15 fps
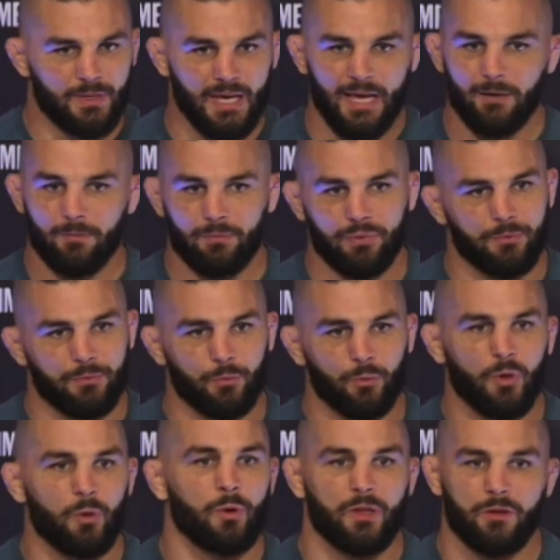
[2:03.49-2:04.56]
Camp,
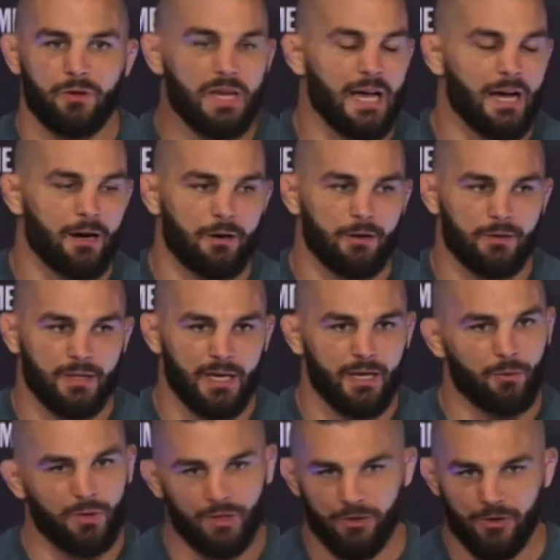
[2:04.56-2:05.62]
whether he got hurt
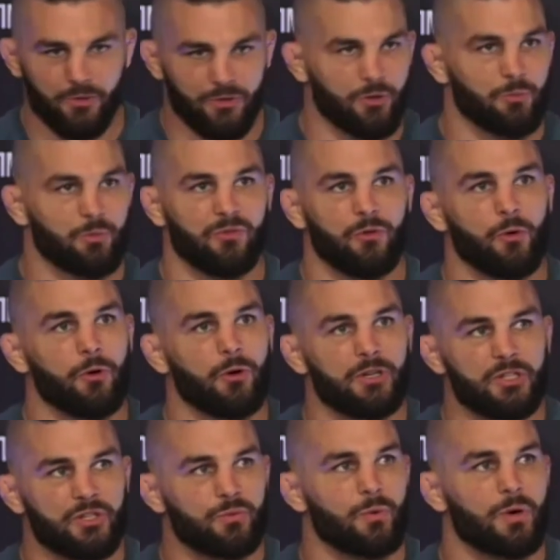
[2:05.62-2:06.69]
then, whether he was hurt before, and
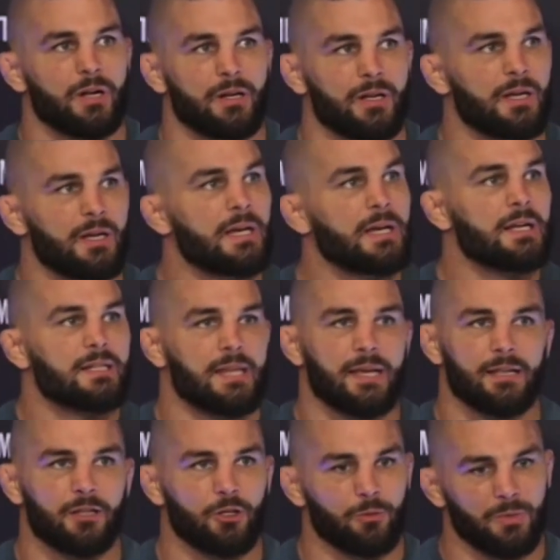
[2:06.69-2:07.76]
just wanted to take
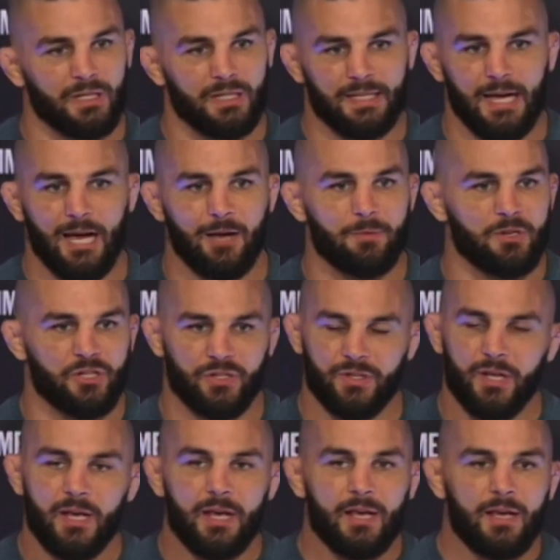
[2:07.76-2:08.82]
a little bit of time. It
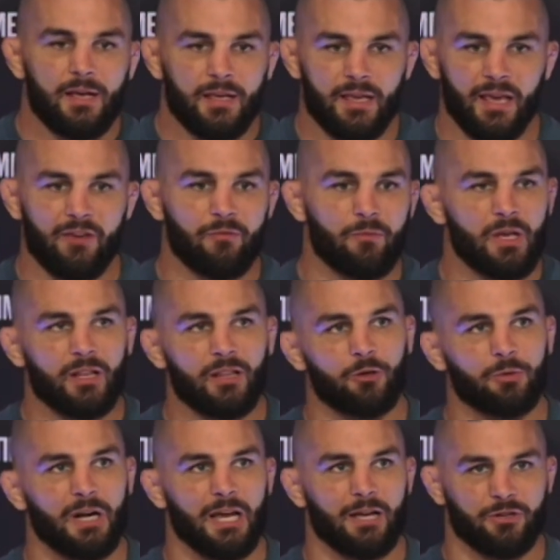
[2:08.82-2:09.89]
just gave me a little
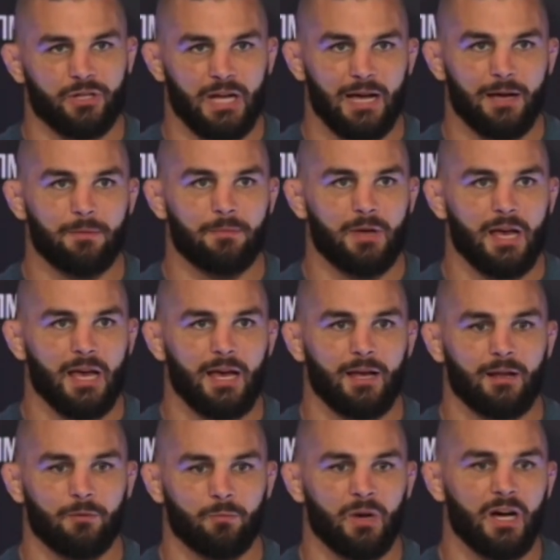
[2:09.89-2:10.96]
bit extra time
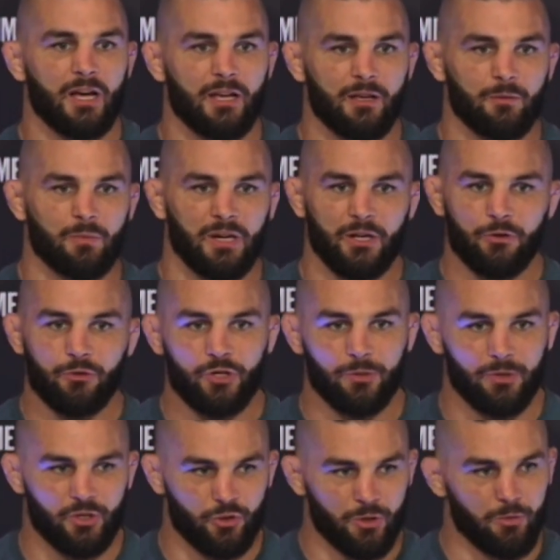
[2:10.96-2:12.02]
at my new gym,
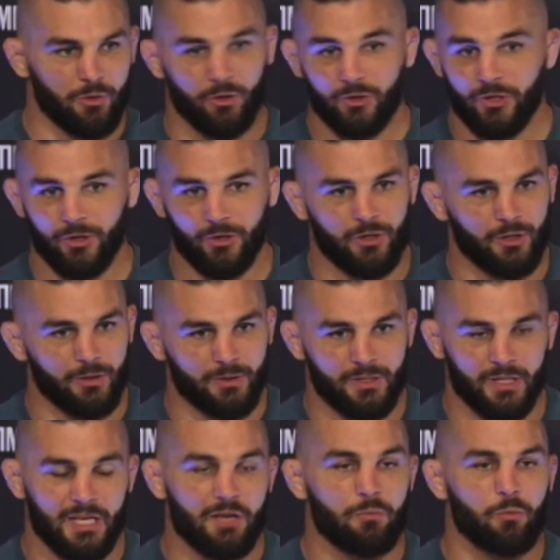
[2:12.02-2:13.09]
Extreme Couture,
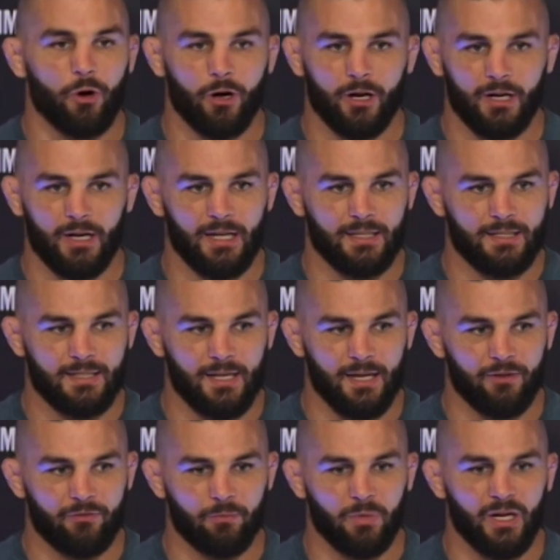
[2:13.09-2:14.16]
to keep working on
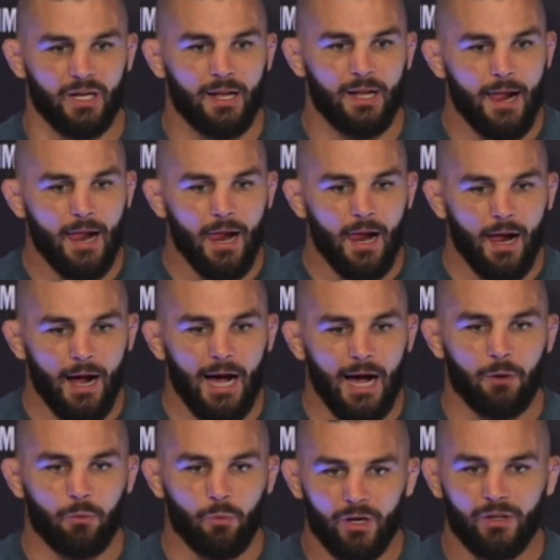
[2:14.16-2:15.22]
stuff. But I
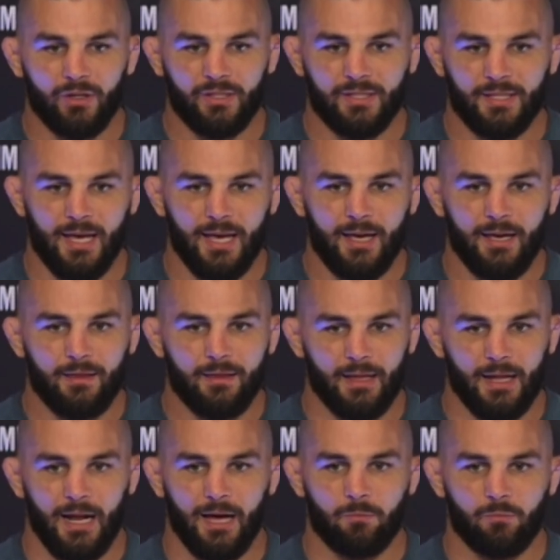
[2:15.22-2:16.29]
will say that
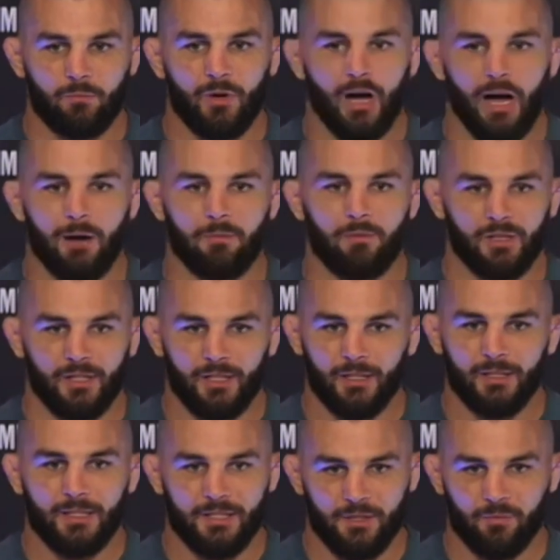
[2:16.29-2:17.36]
I'm a little
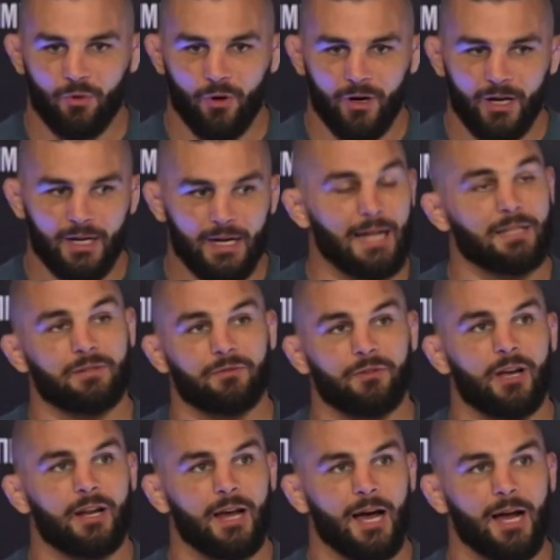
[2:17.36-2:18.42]
disappointed not to fight
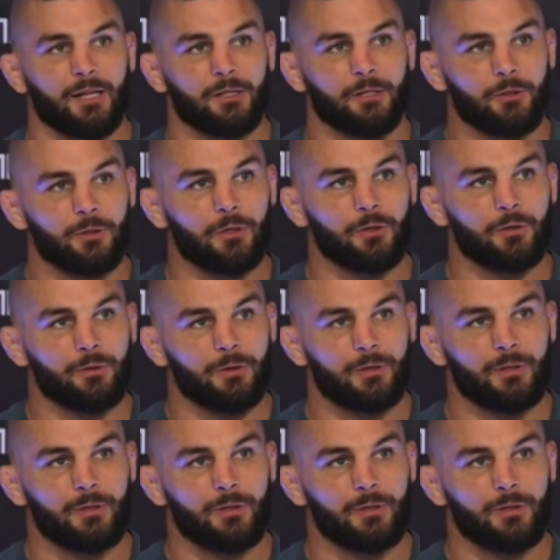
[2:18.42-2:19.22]
in Honolulu,